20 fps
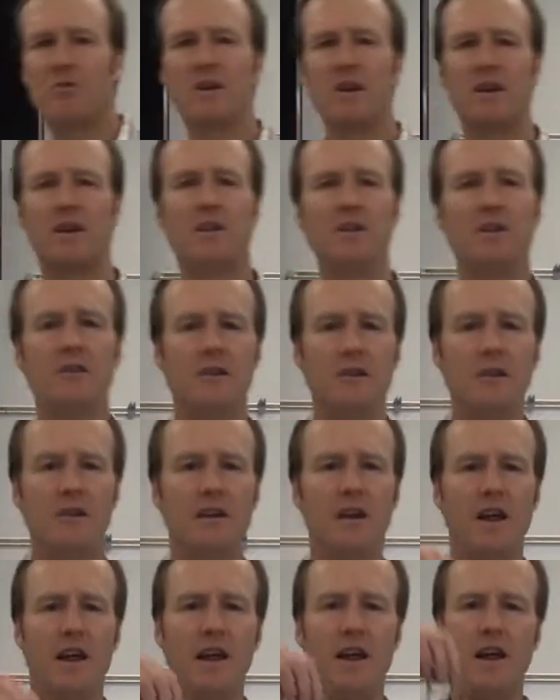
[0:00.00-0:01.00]
right
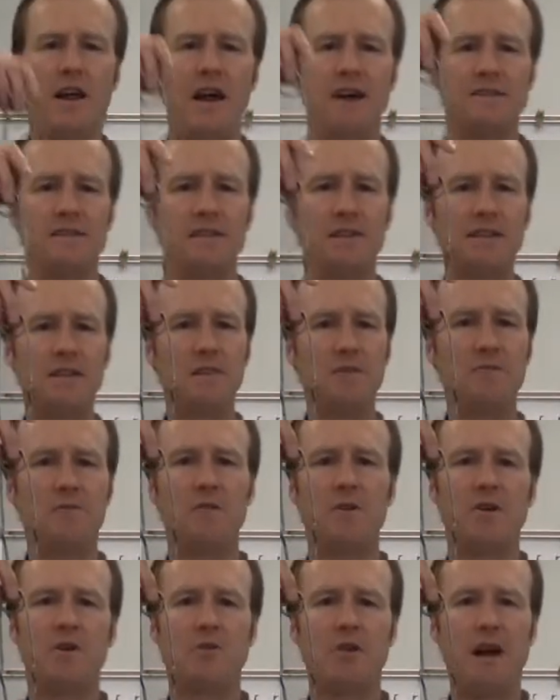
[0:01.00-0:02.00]
here has a
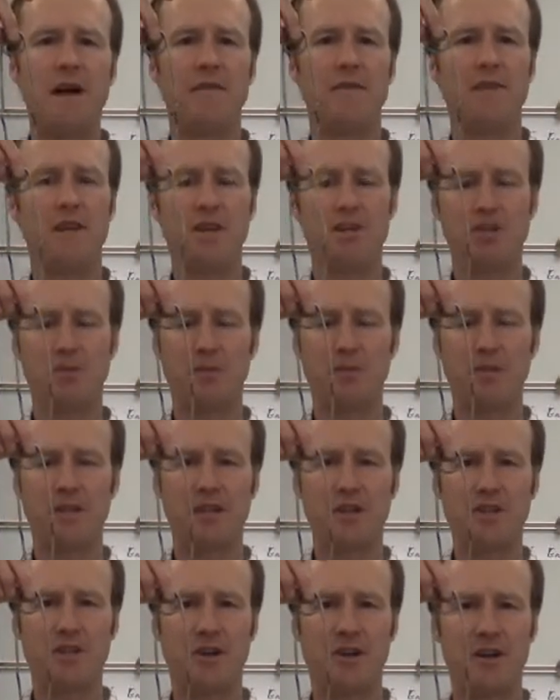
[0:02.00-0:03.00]
different gravitational
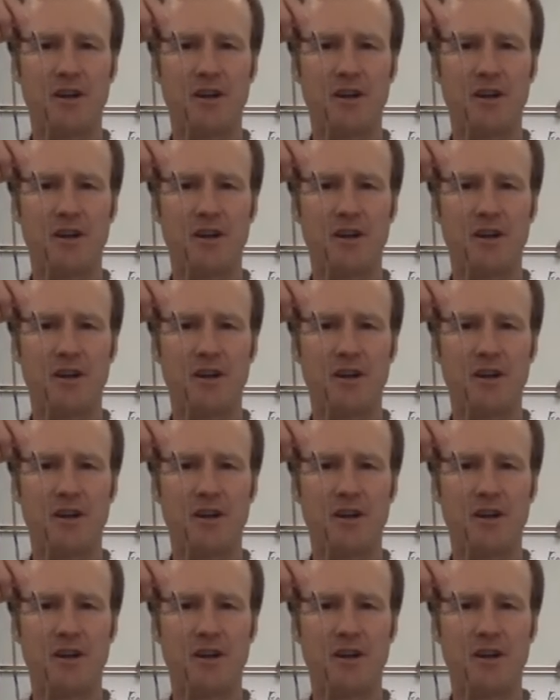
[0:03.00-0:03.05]
potential